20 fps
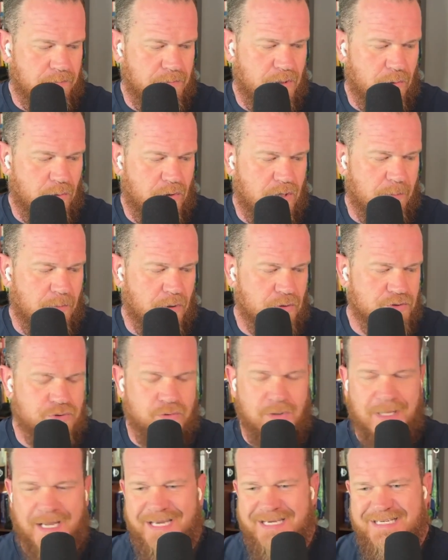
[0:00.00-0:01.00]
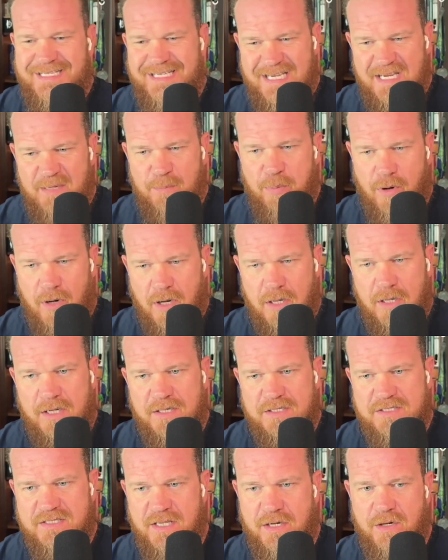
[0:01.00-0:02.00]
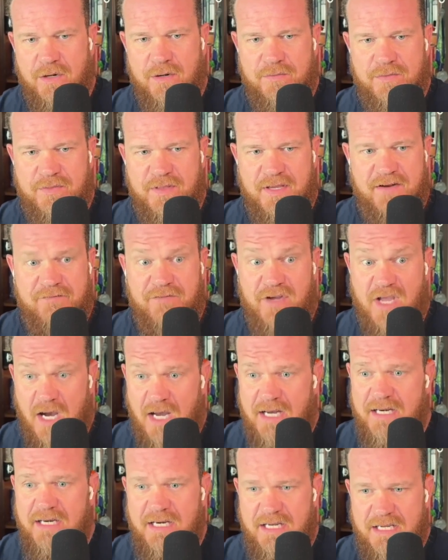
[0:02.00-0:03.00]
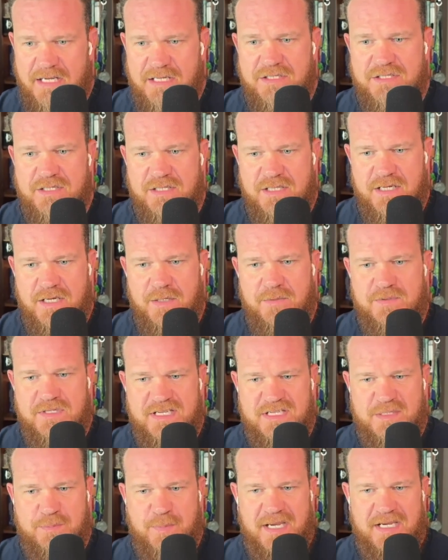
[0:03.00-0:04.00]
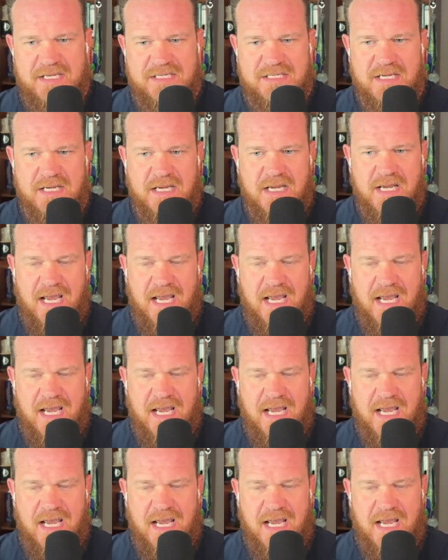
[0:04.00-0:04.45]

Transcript: commercial IT products that have gotten into the OT space,